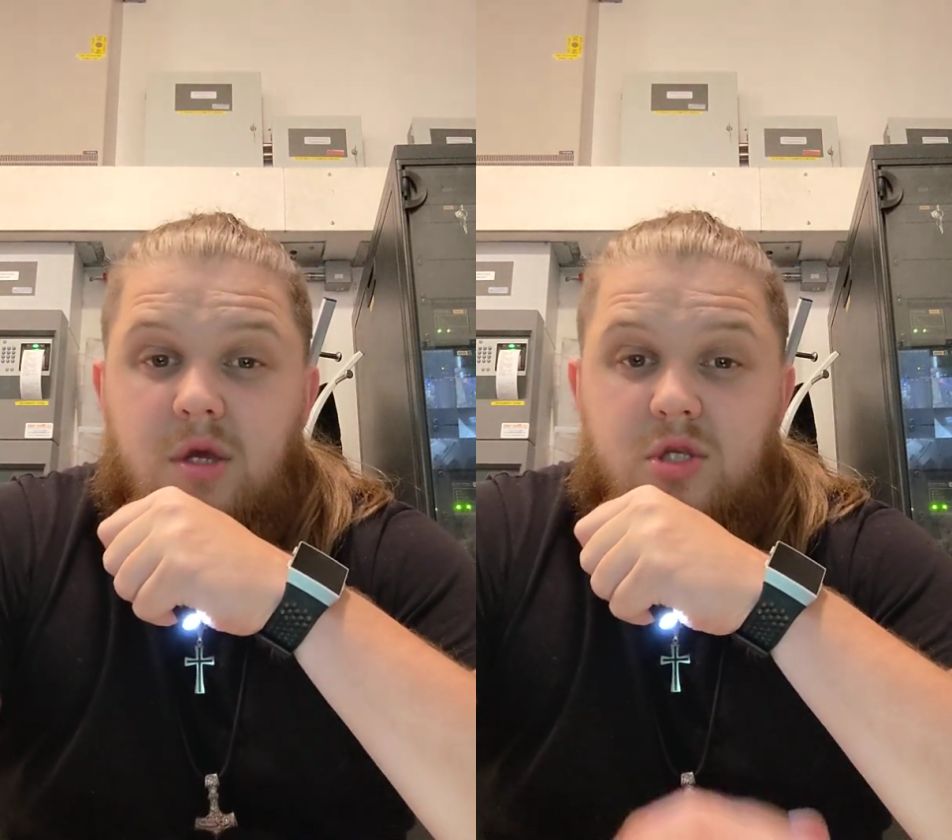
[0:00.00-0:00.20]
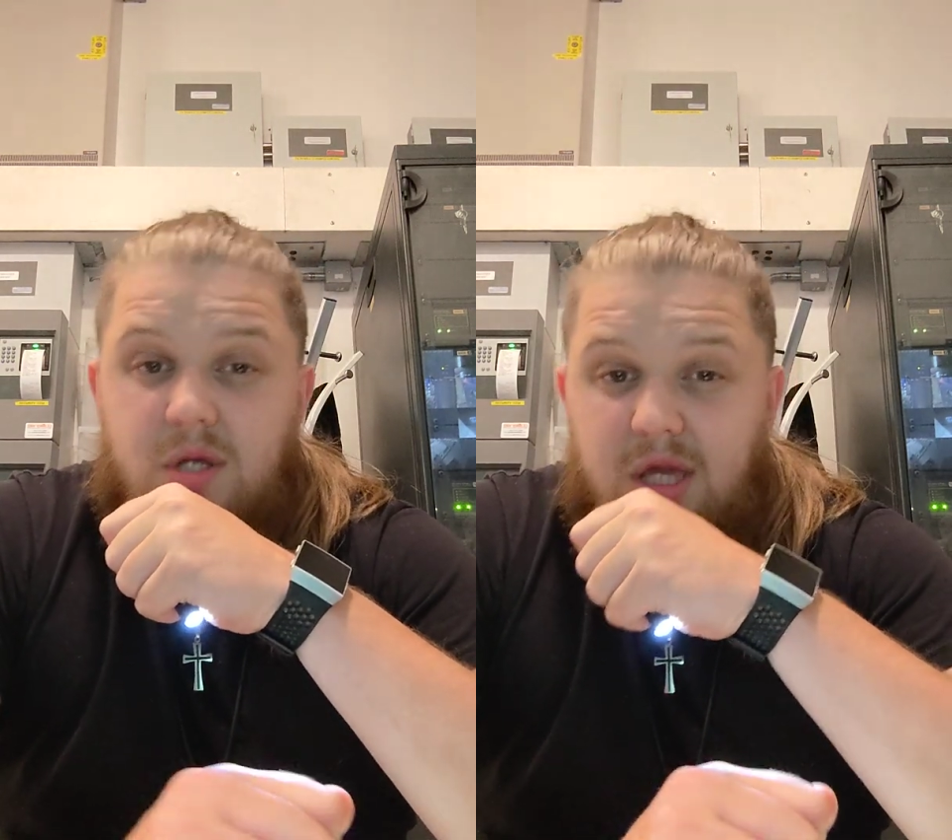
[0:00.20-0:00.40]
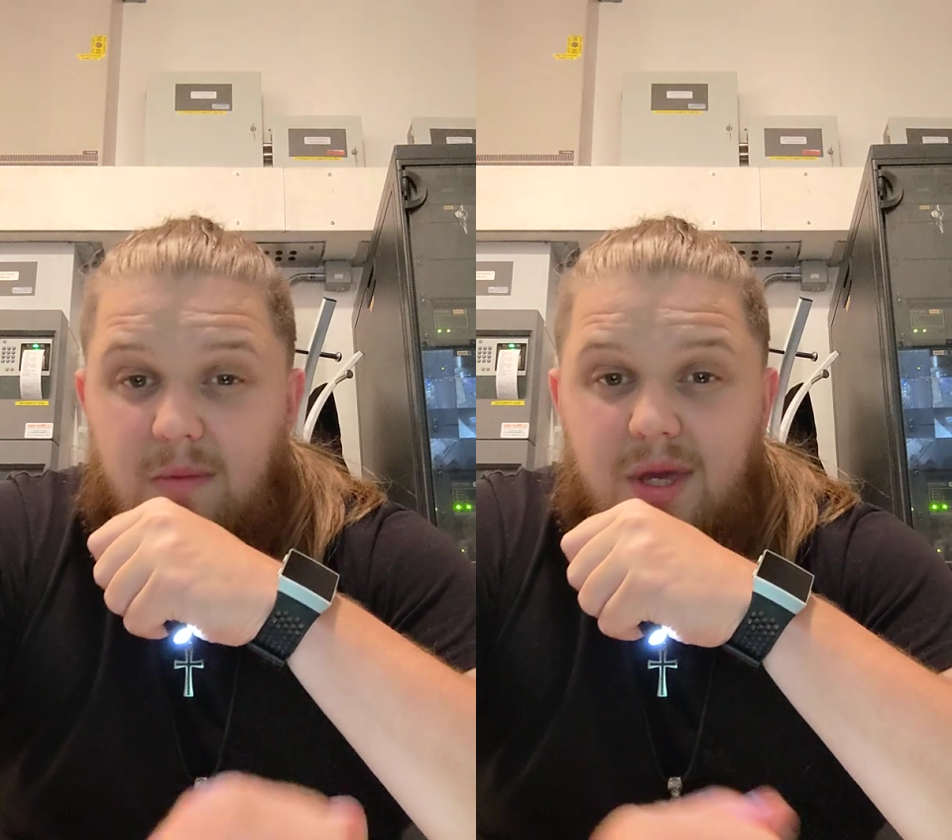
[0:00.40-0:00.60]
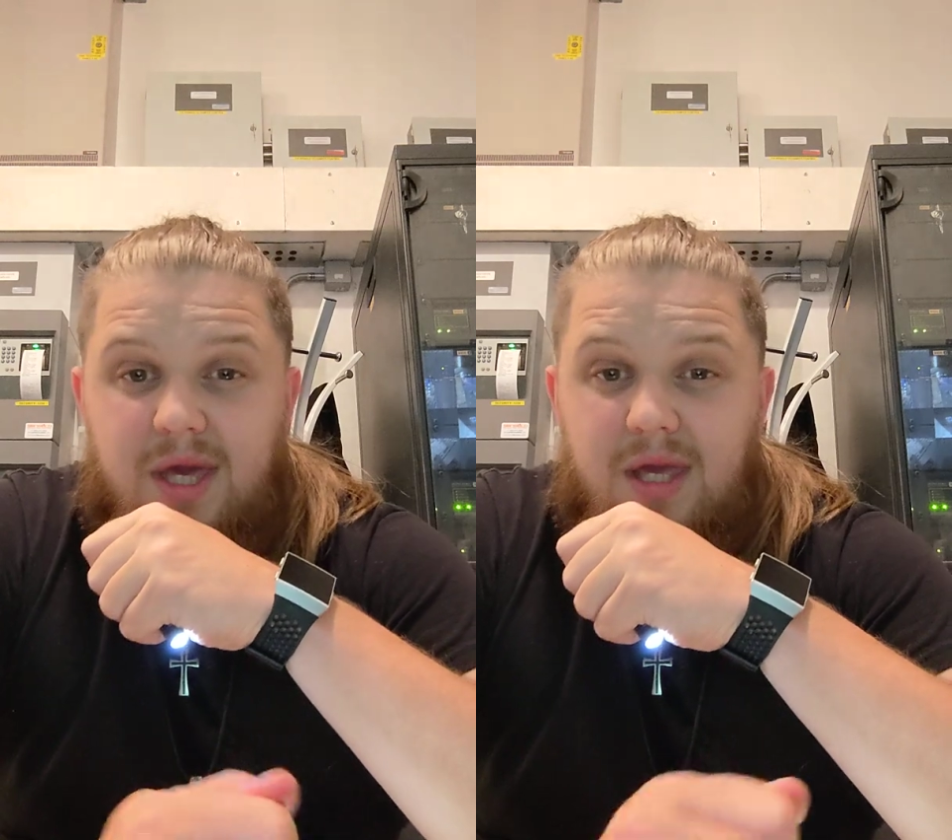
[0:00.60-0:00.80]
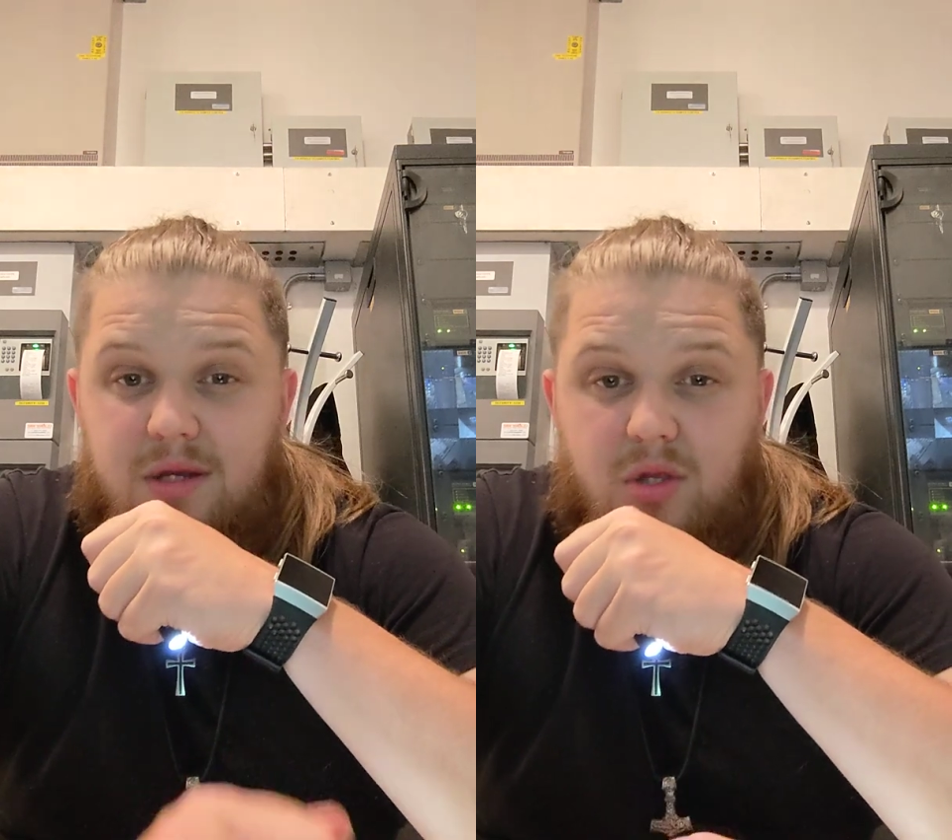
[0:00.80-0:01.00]
trying to get my
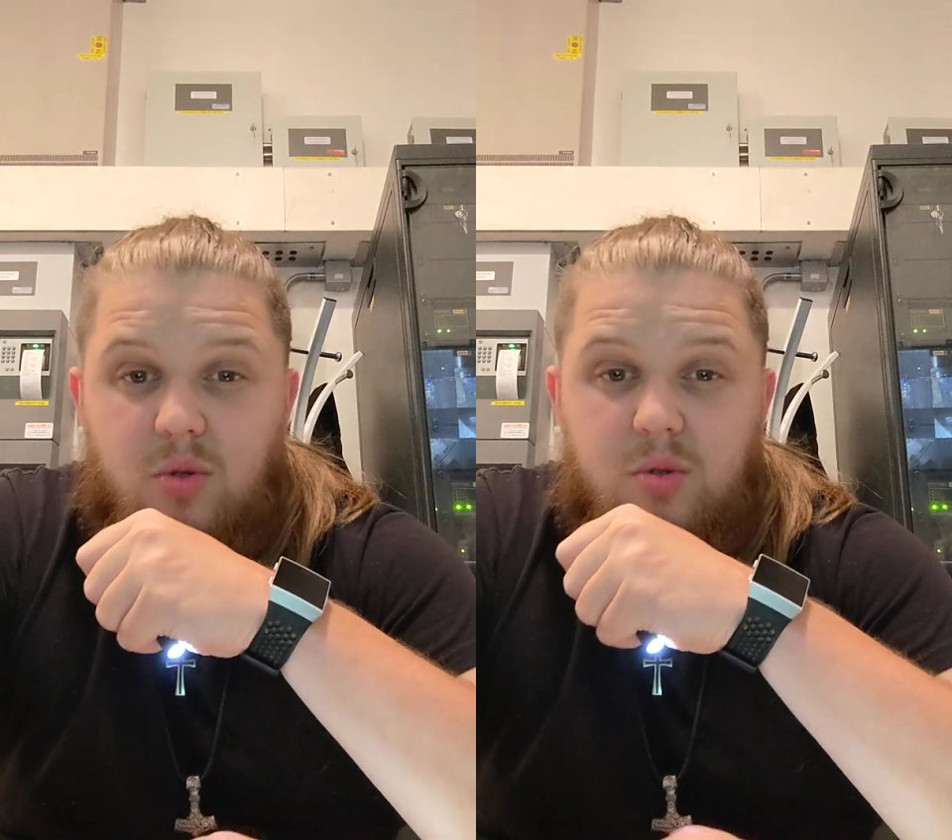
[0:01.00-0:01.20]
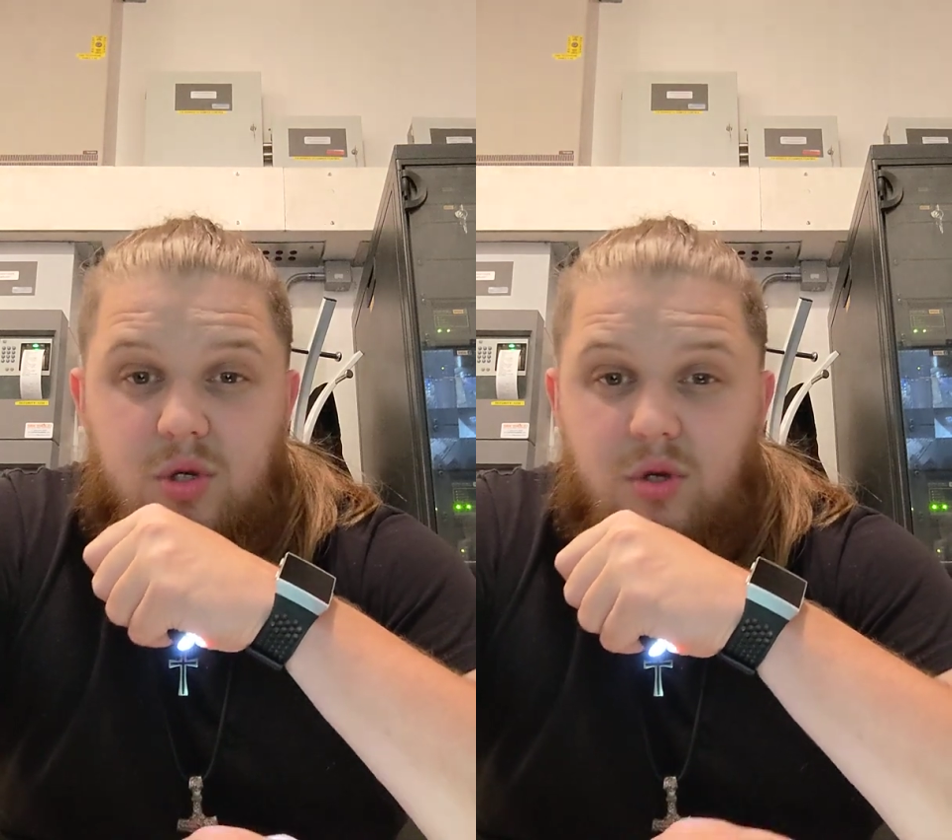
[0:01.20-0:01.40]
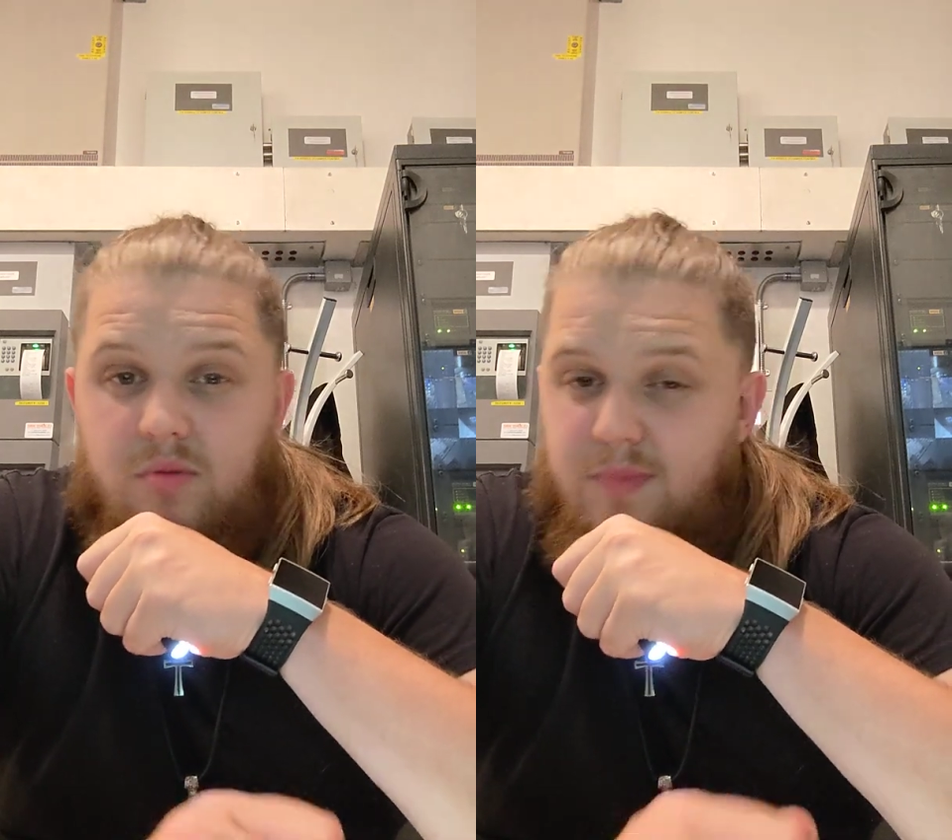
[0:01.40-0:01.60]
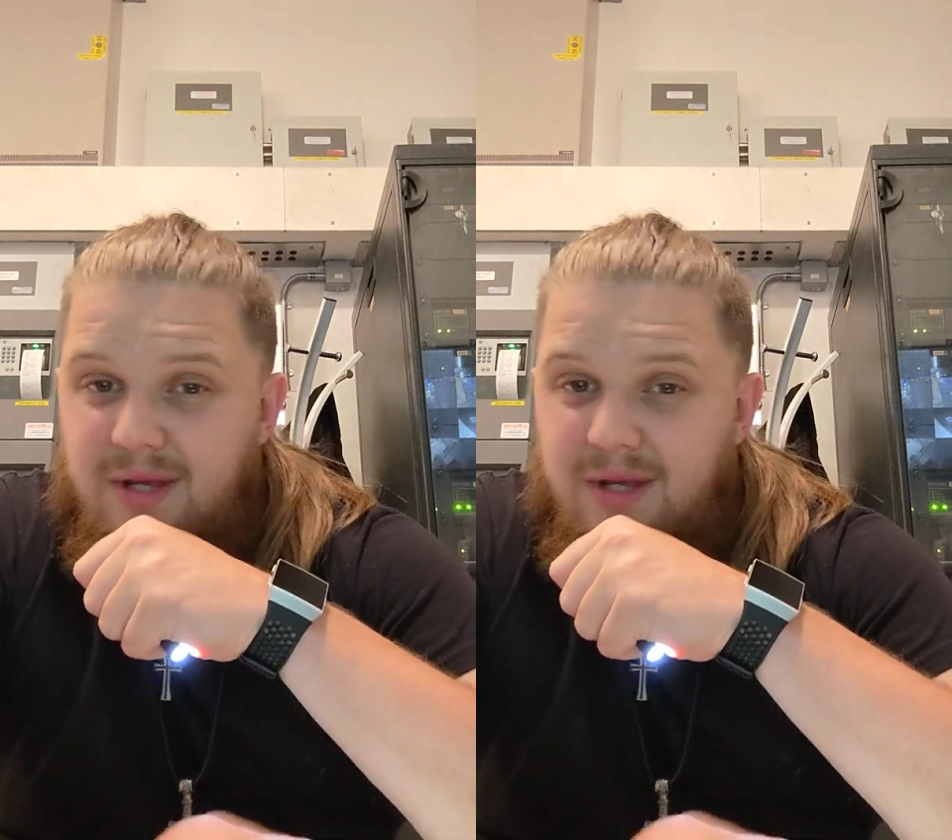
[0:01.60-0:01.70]
key in the door and not